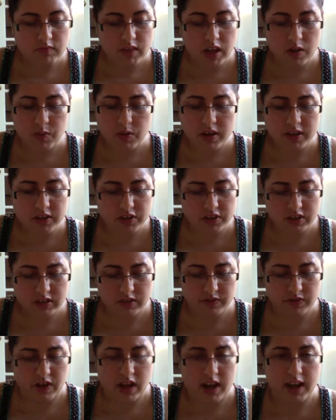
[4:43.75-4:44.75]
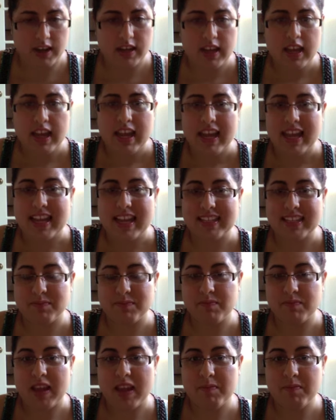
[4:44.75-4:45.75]
works just fine. It's
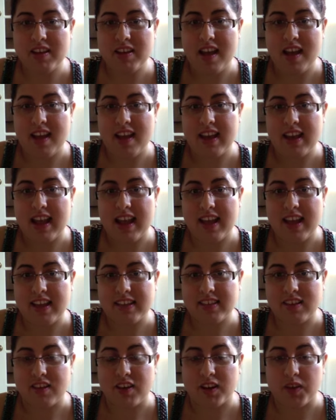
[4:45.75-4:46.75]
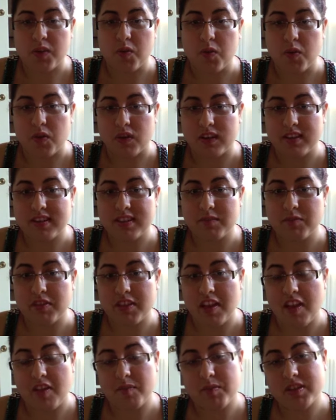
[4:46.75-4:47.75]
maybe not as hardcore as some of
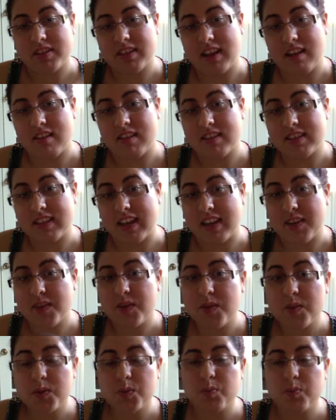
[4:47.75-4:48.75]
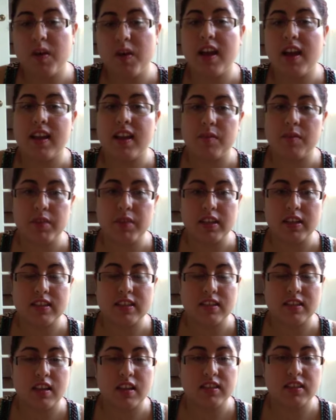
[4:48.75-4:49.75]
the other mascaras that I use, but I mean,
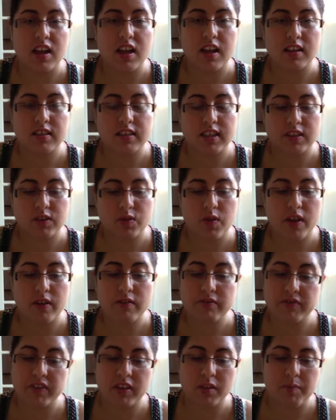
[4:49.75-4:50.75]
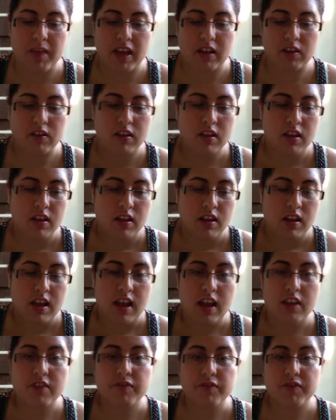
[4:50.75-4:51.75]
it's non-toxic, so I don't feel
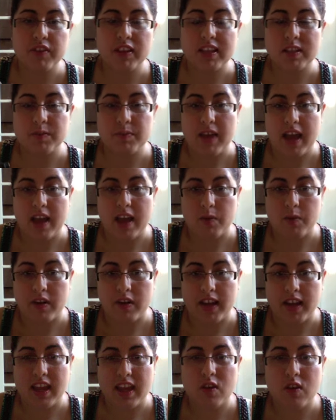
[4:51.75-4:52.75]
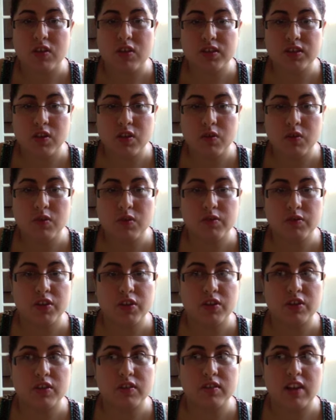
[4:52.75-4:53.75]
as bad wearing it. Also,
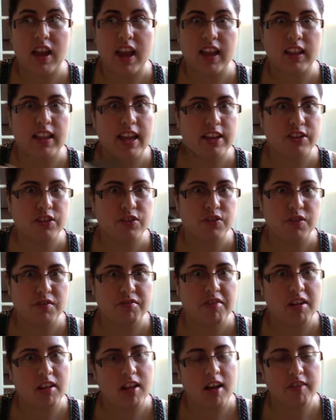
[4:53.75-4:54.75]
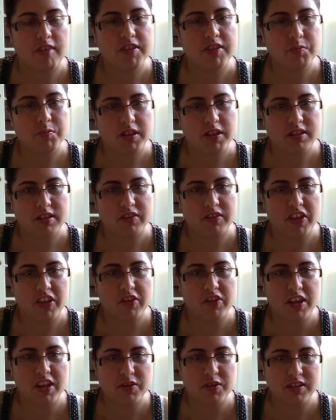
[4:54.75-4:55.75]
your eyelashes don't fall off as much as if you
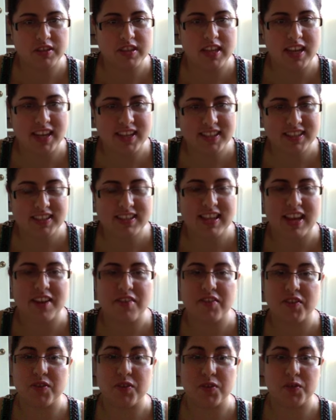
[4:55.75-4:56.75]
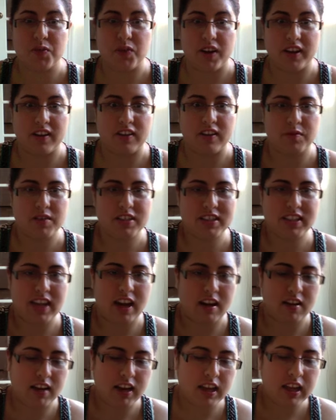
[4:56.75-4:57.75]
use this than if you use regular
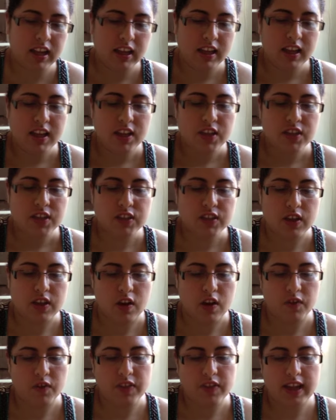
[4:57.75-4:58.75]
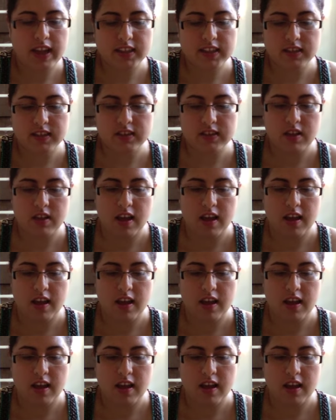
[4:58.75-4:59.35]
mascara. So that's